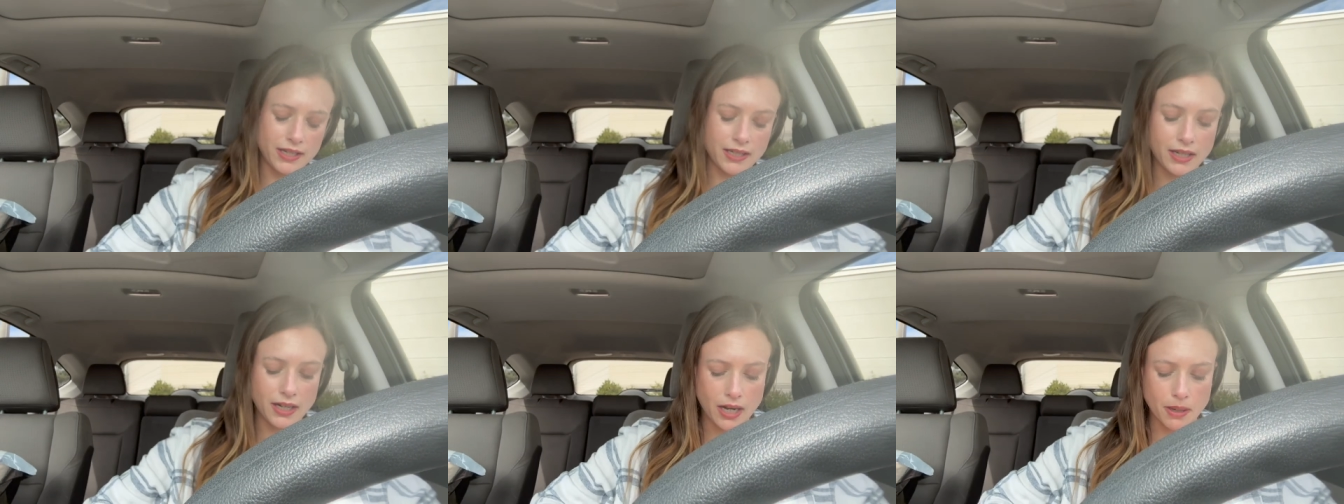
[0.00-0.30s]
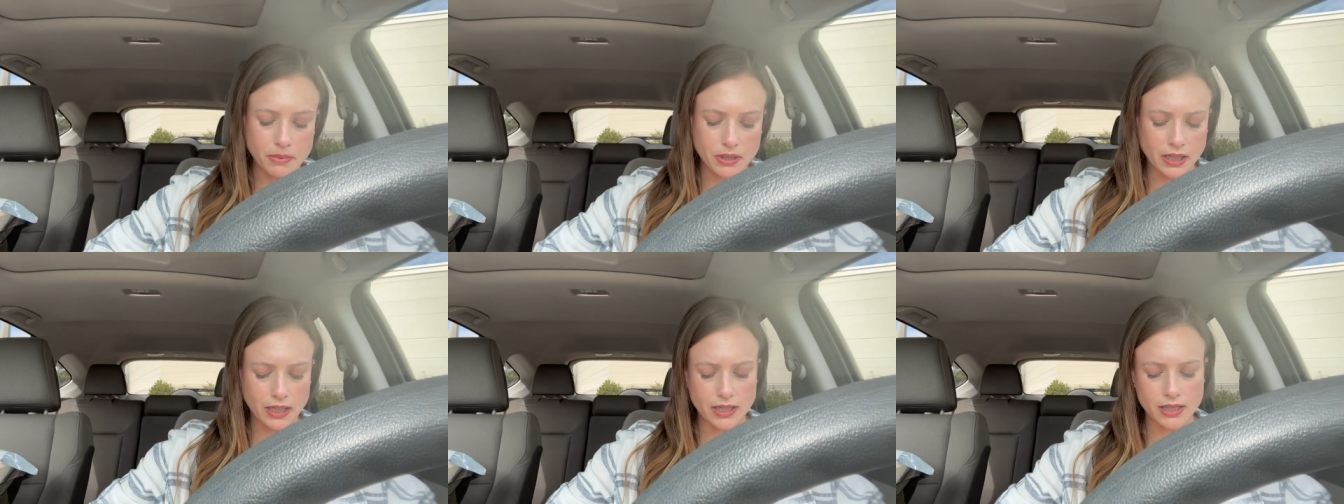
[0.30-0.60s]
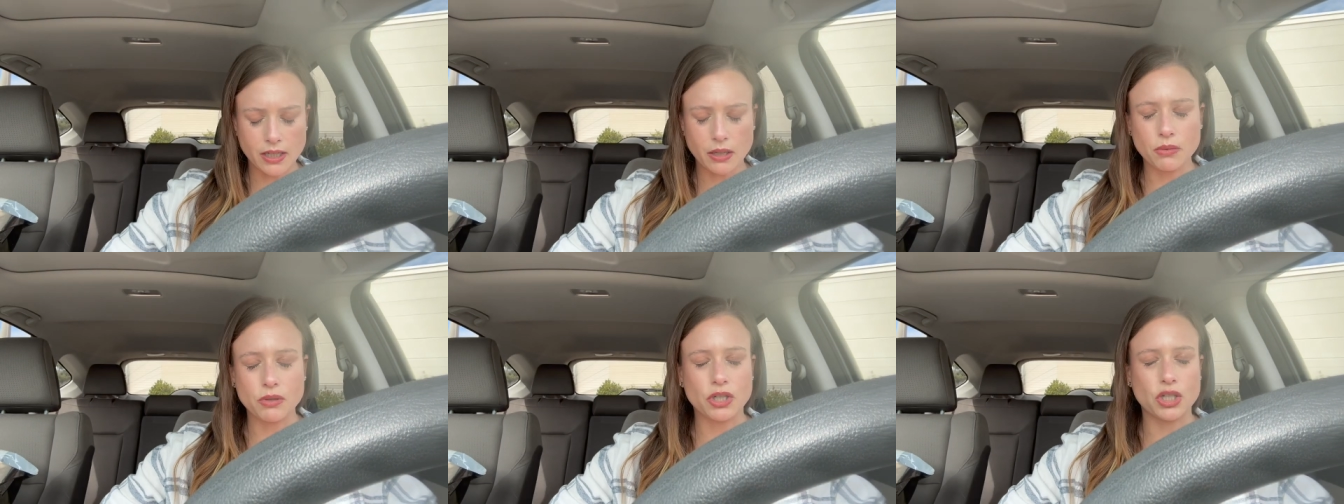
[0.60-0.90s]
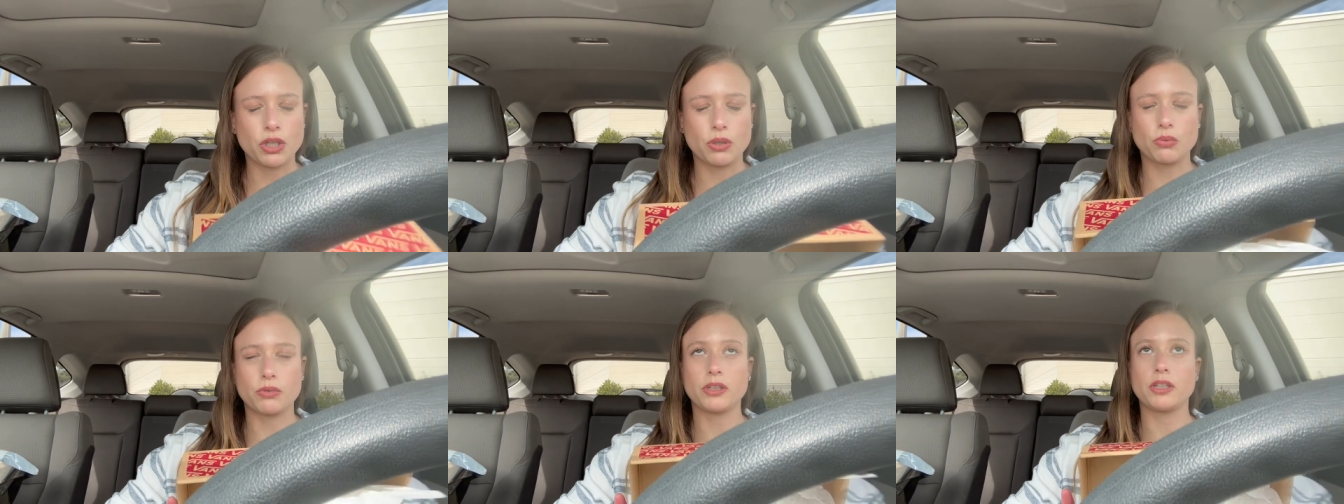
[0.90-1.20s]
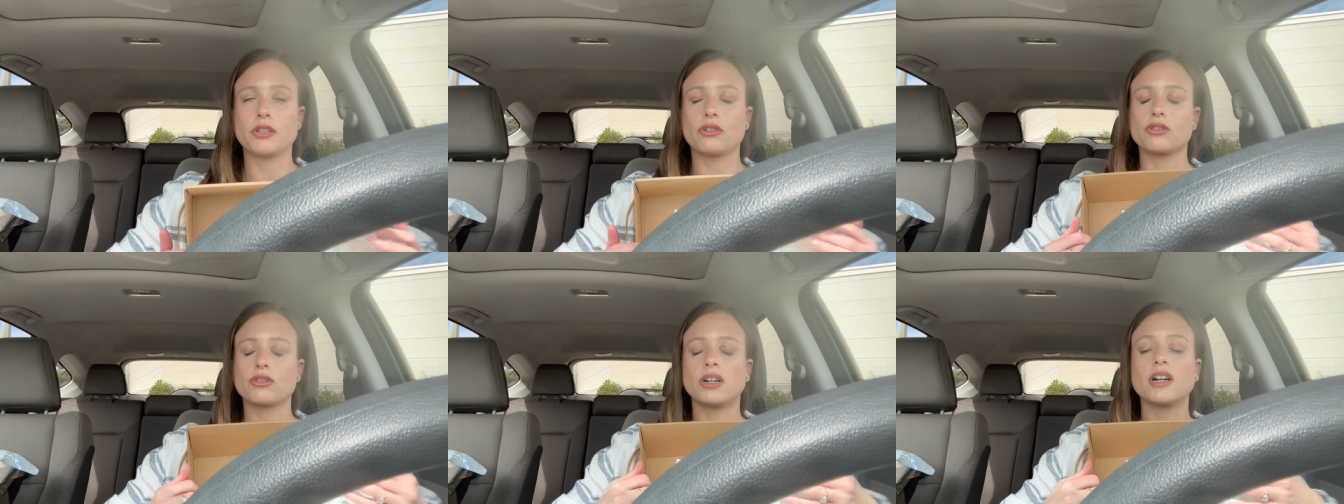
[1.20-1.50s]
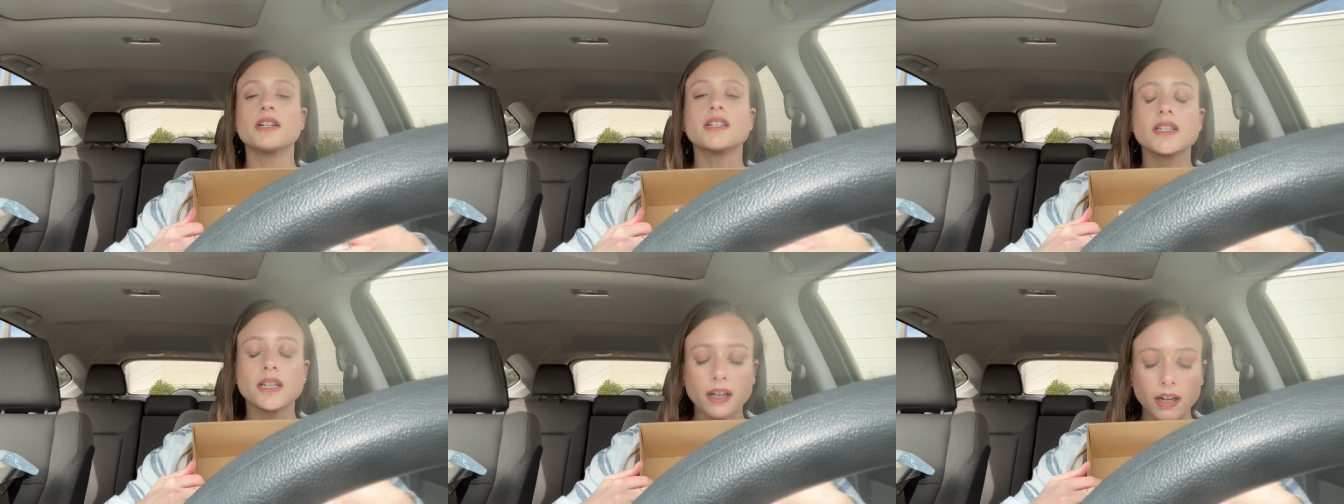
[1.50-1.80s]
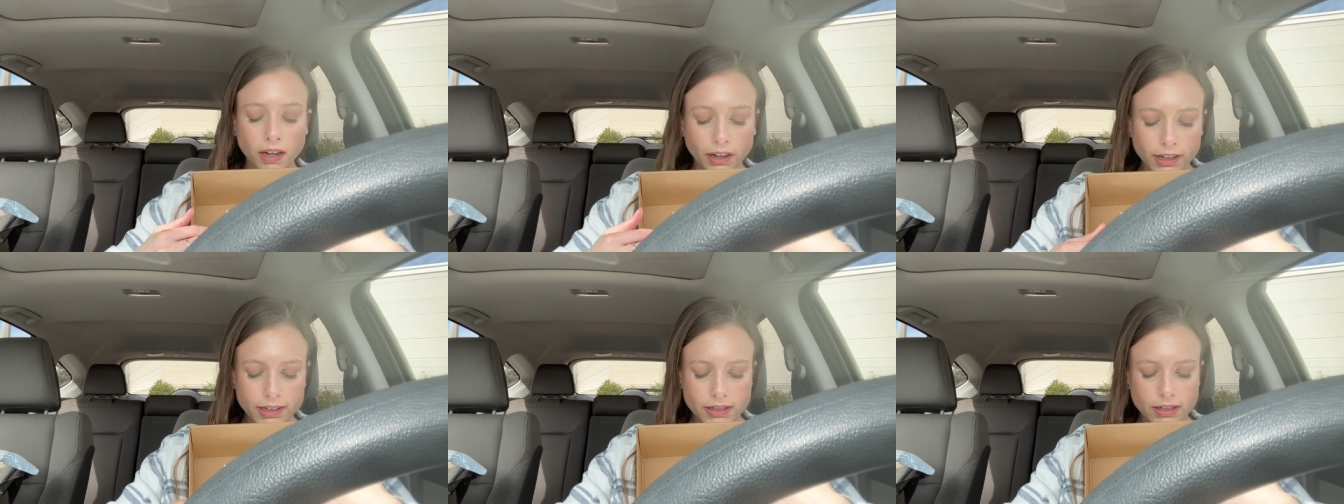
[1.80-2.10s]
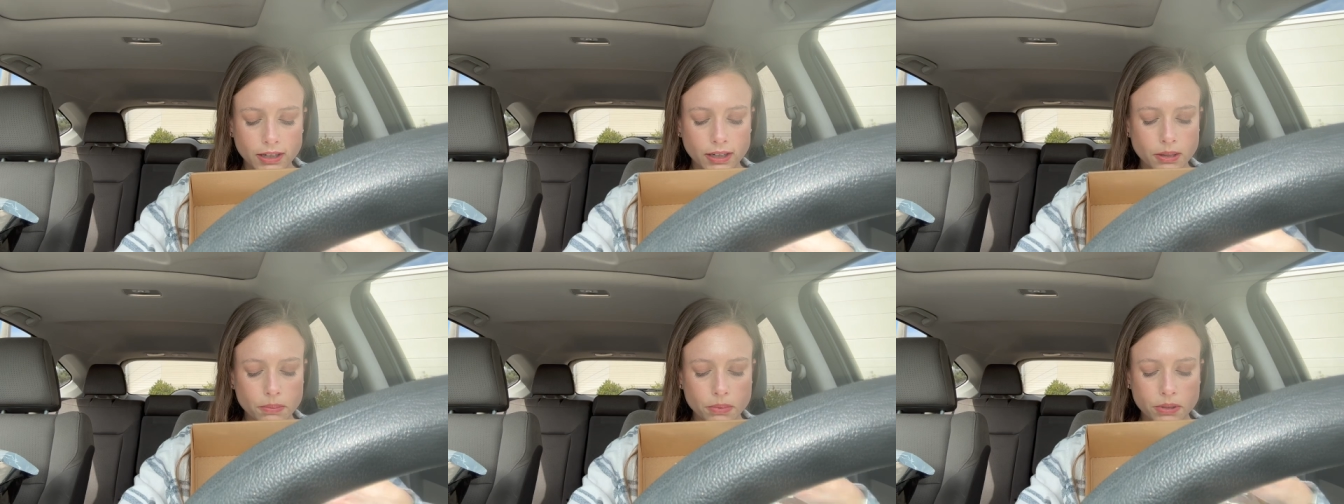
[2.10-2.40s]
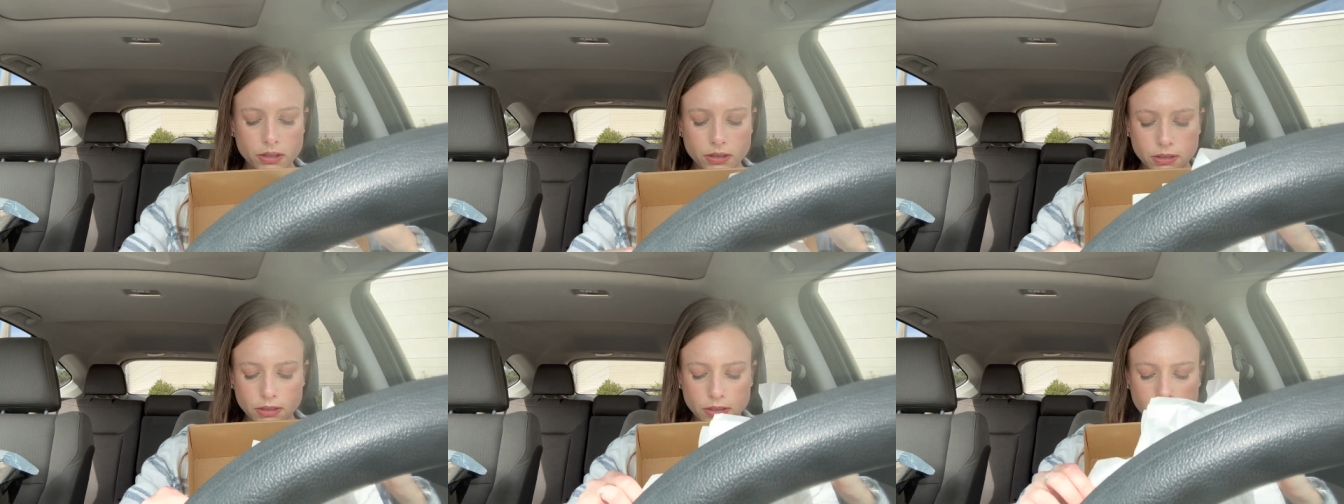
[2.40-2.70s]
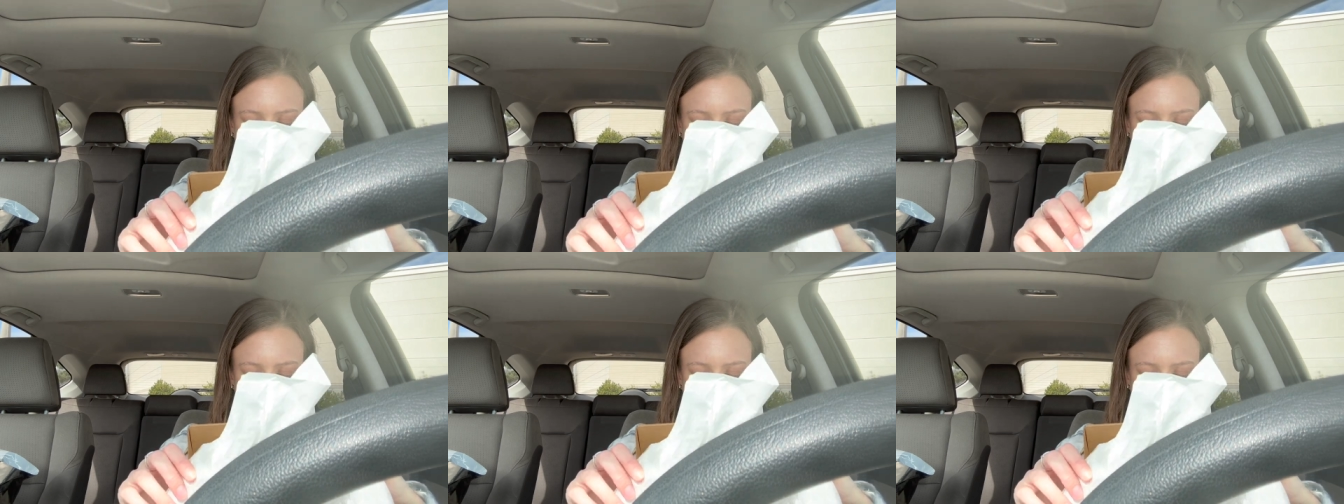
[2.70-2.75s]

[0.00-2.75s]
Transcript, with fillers: tops. I guess I was just really drawn to the high tops.